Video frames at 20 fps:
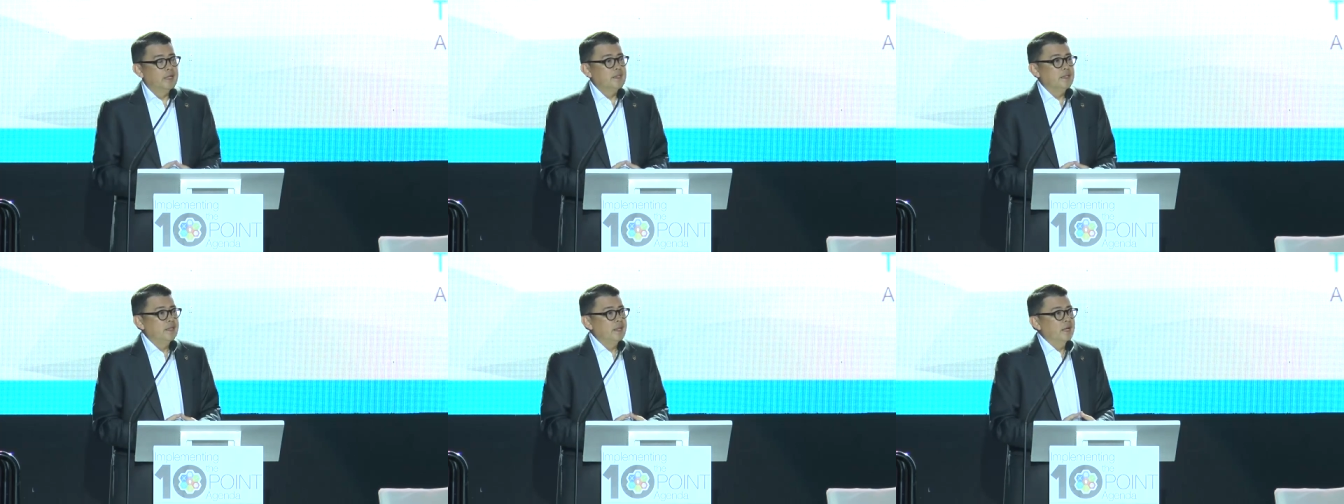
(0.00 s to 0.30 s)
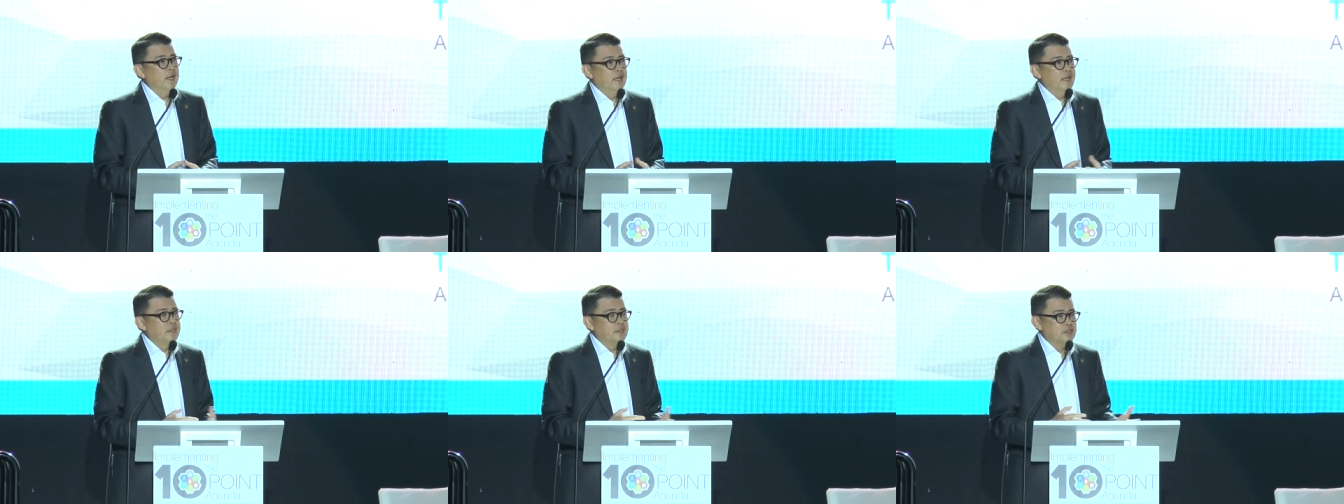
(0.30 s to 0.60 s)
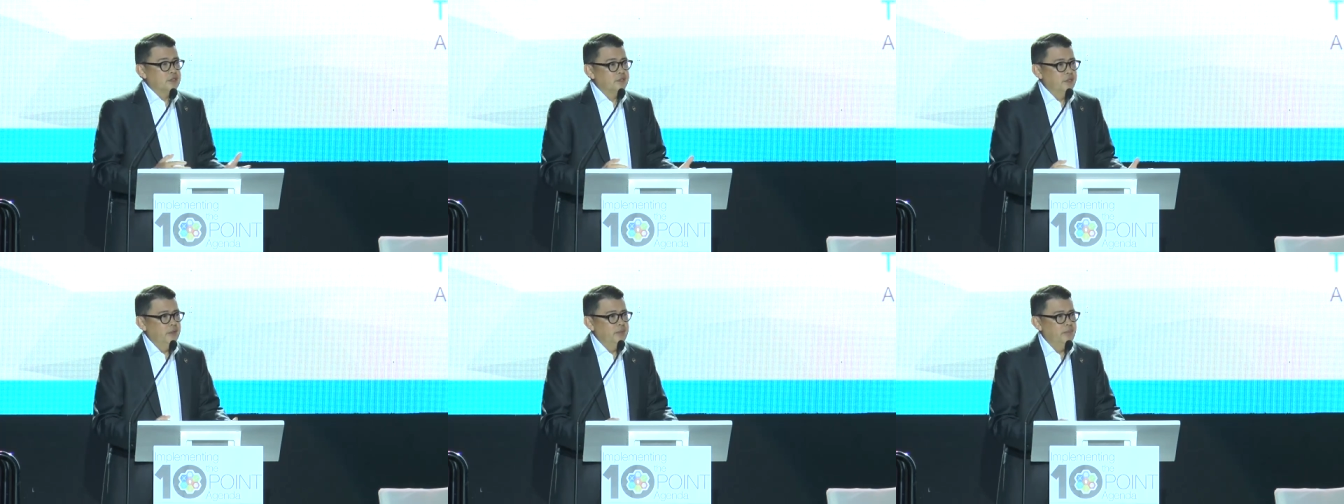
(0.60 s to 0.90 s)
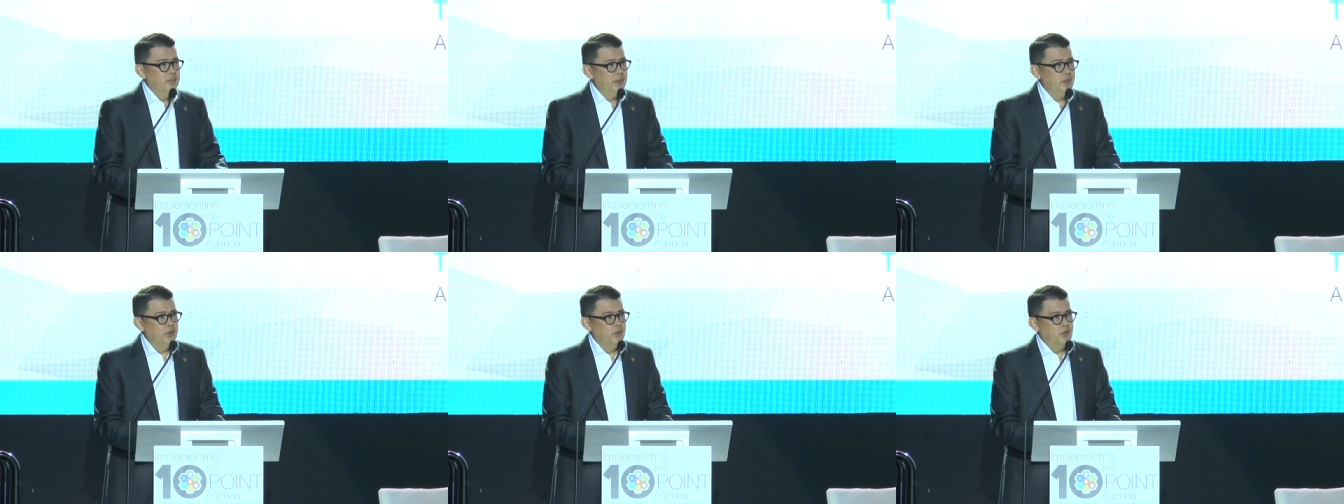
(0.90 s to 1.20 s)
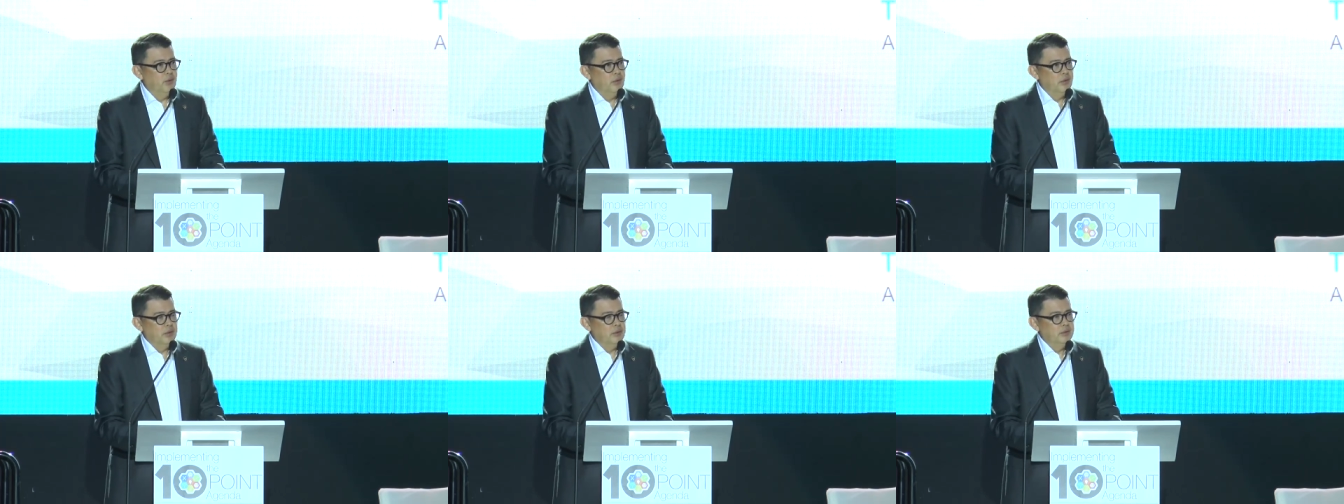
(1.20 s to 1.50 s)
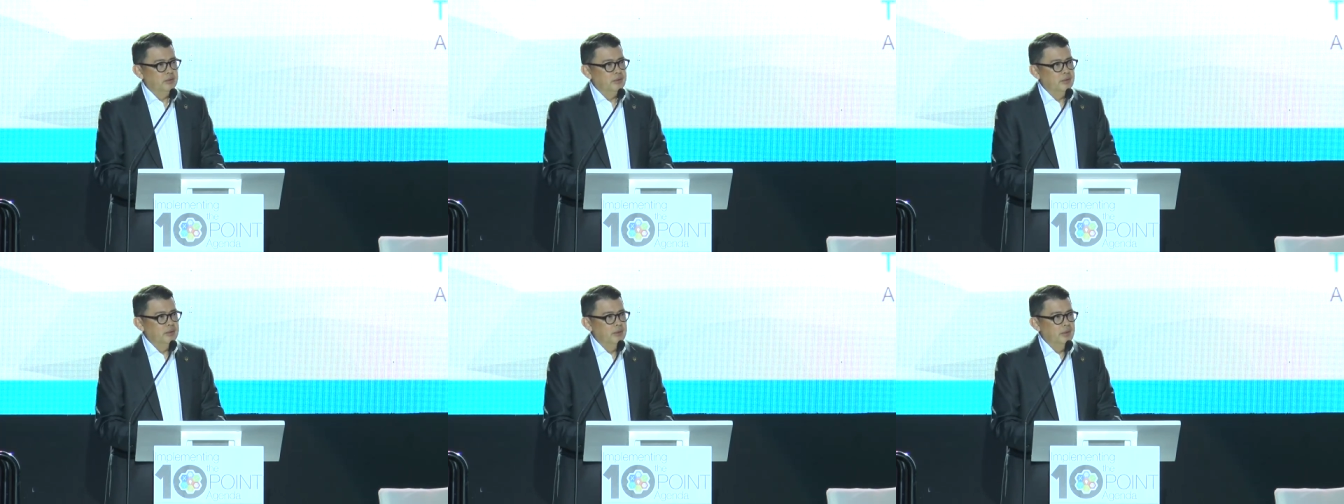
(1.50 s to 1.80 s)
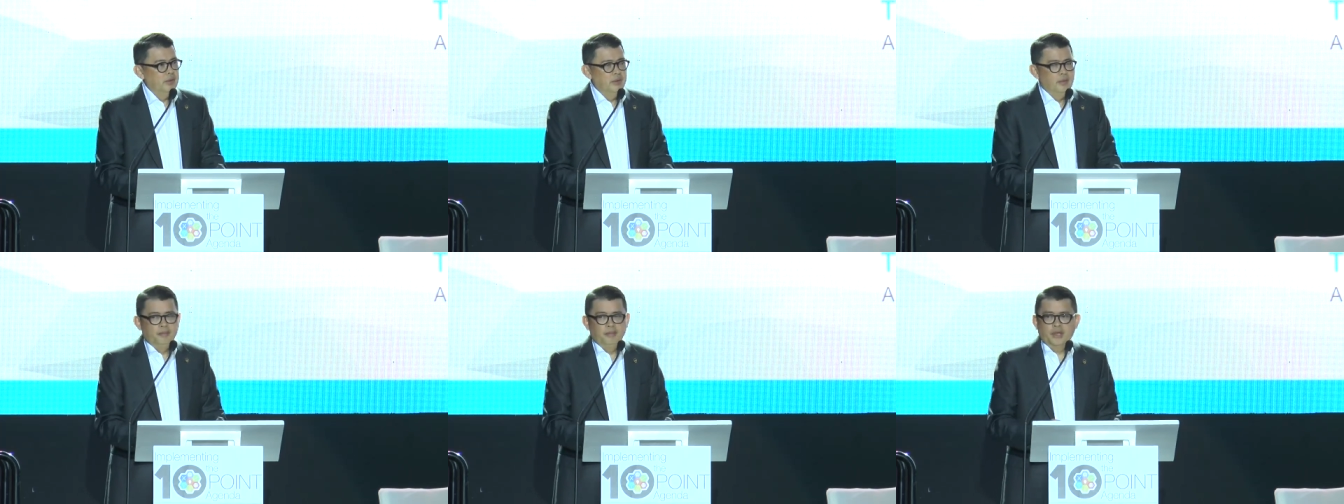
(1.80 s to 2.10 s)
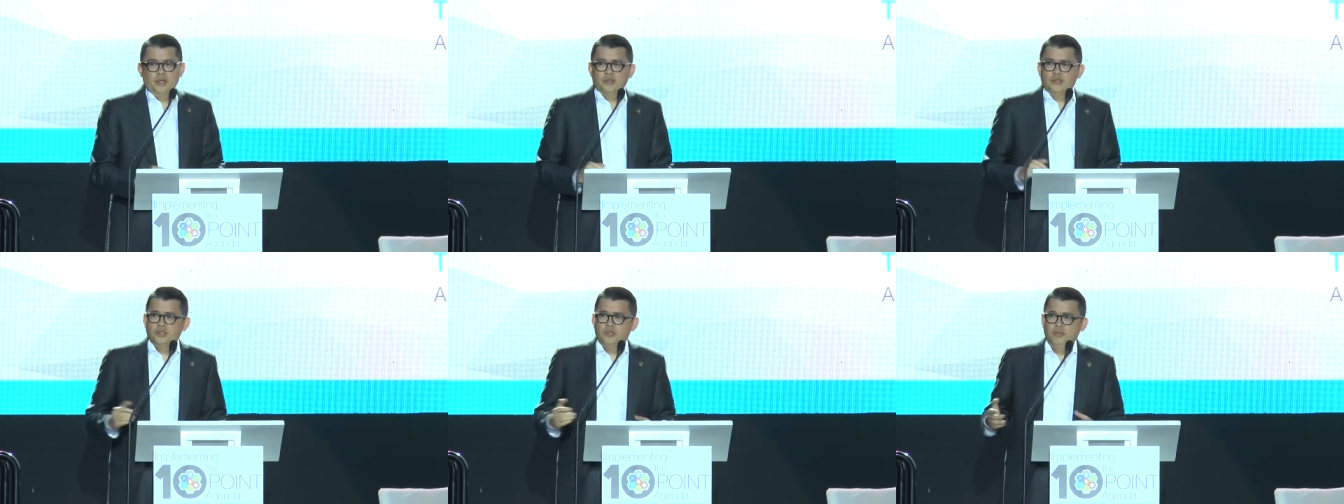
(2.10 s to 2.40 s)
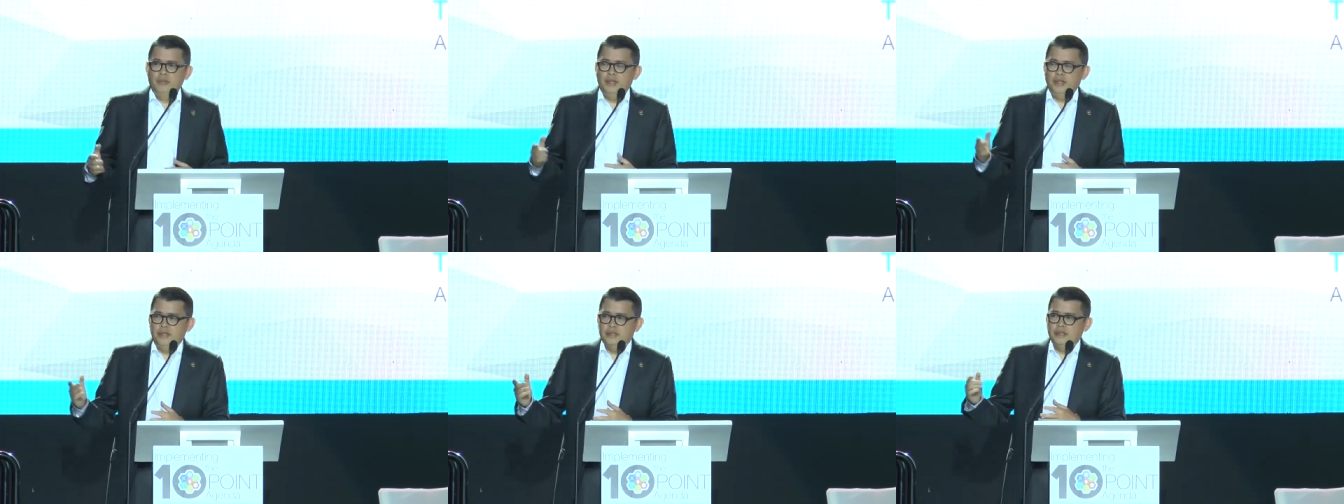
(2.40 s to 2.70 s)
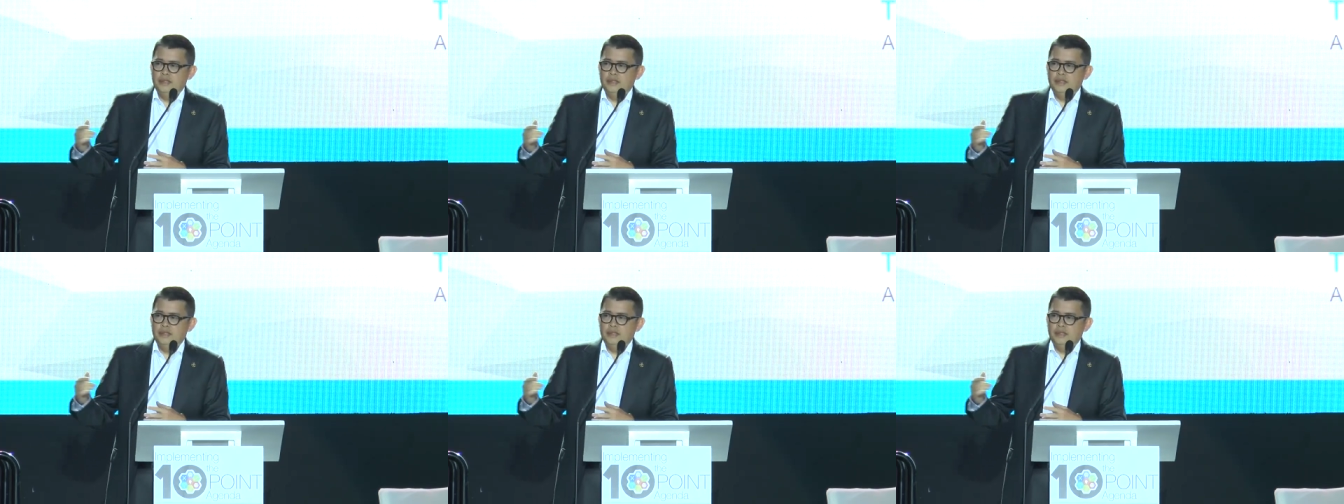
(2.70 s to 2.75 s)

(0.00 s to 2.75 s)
not extremely long. Because to me,